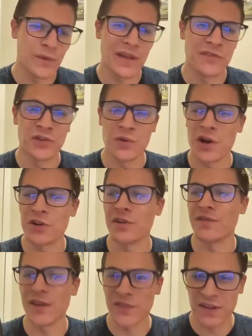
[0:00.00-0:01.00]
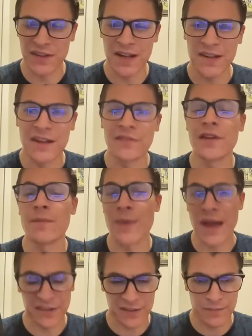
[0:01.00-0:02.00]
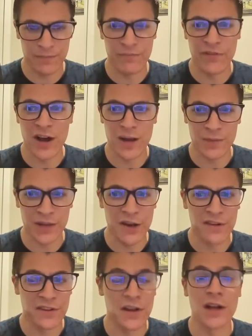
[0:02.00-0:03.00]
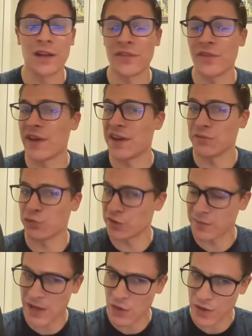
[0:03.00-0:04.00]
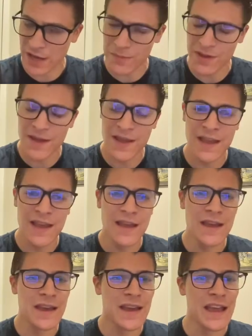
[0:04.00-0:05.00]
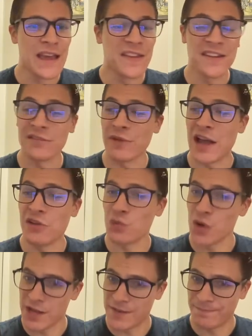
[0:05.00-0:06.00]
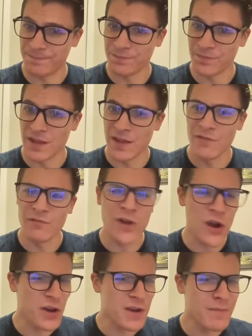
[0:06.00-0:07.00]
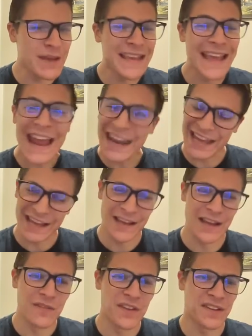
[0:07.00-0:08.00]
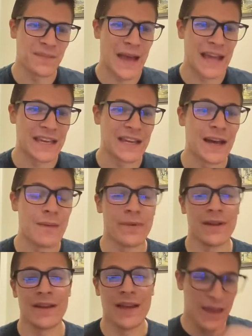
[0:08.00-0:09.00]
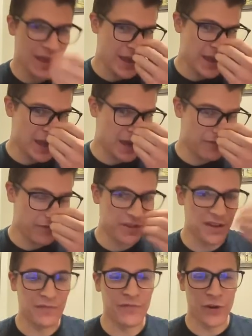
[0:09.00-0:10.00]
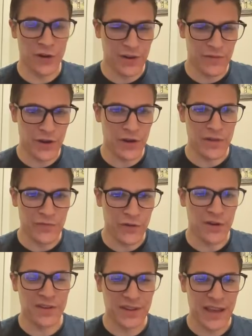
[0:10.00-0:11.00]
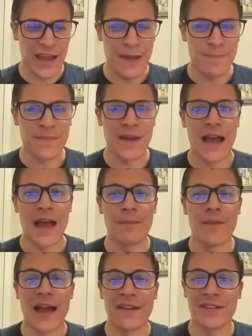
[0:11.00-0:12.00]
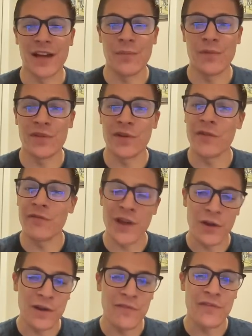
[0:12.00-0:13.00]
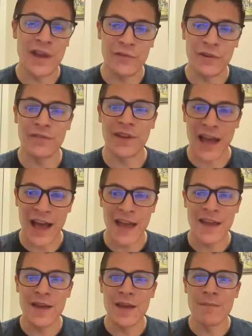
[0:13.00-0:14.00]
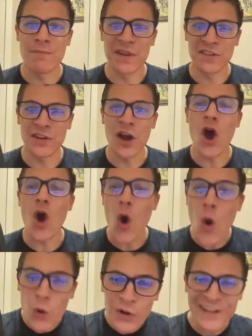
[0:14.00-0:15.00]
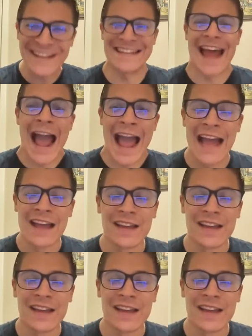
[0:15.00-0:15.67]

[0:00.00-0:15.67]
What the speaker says: we have 256 of the best fog players in all of Advanced Wars by Web. And this is round one, very beginning of the SMACKY Cup. And for this very first game, I'm matched up with our very favorite guy, Mr. Olsta.